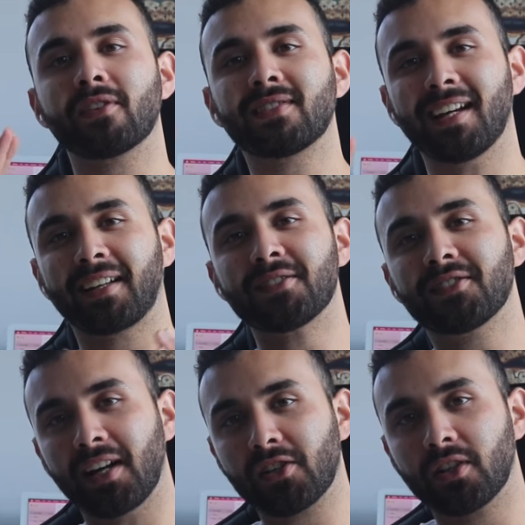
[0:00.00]
the second
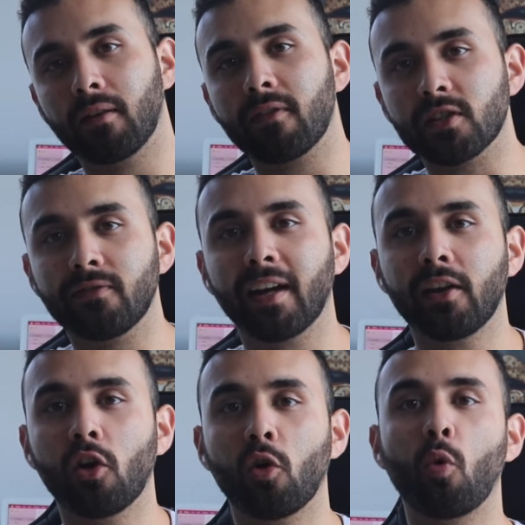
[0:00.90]
section of this
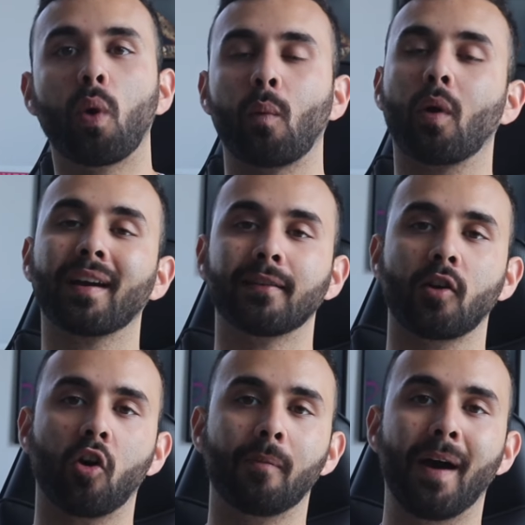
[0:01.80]
video, where we're going to
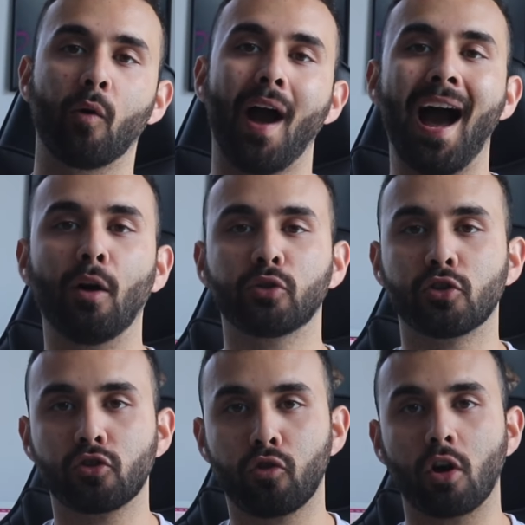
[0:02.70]
talk about how to
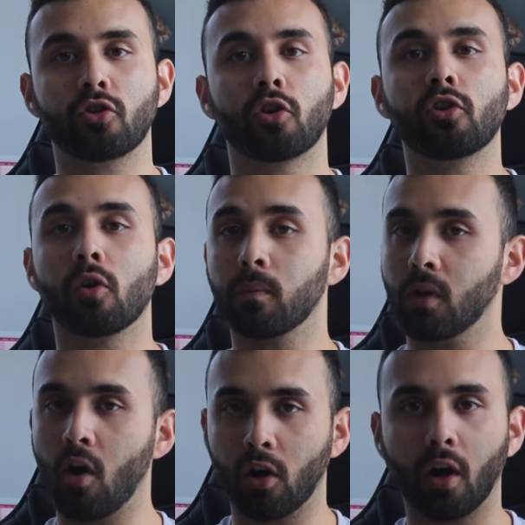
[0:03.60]
structure your
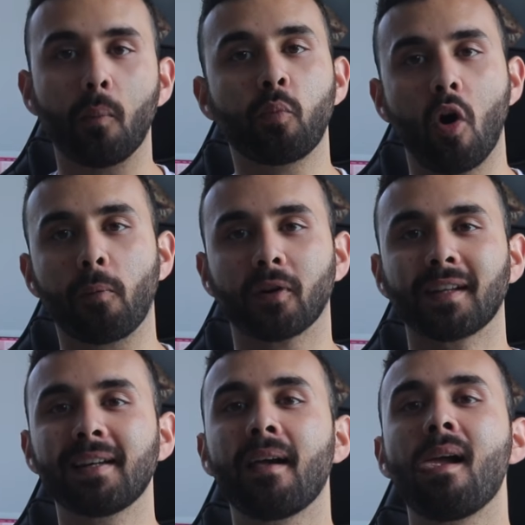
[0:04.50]
blog
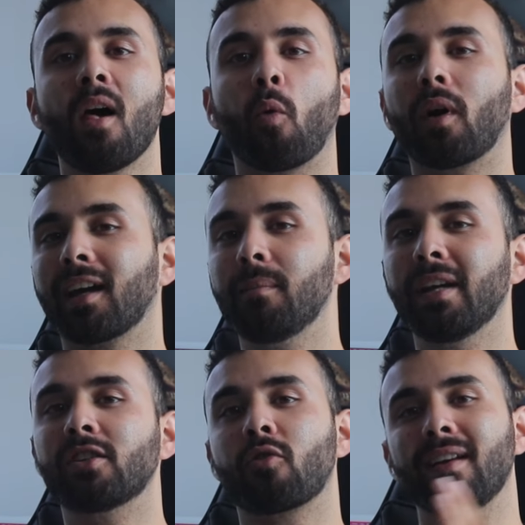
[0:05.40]
properly, we're going to
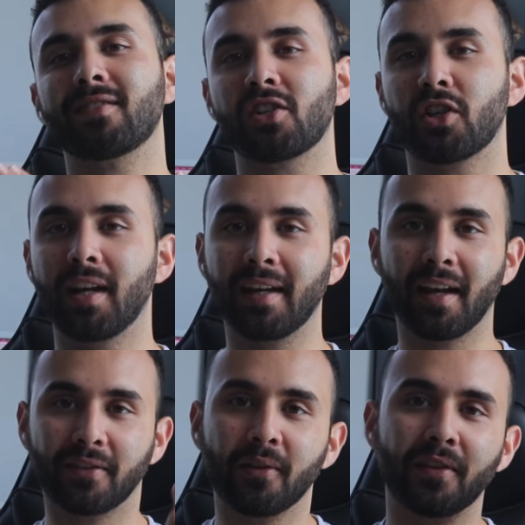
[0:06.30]
be transitioning
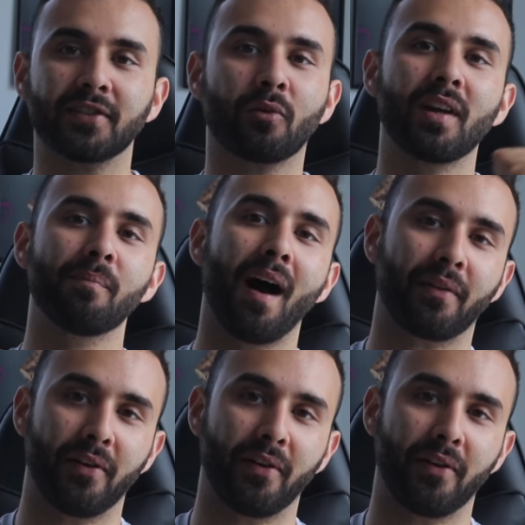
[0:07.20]
to the screen back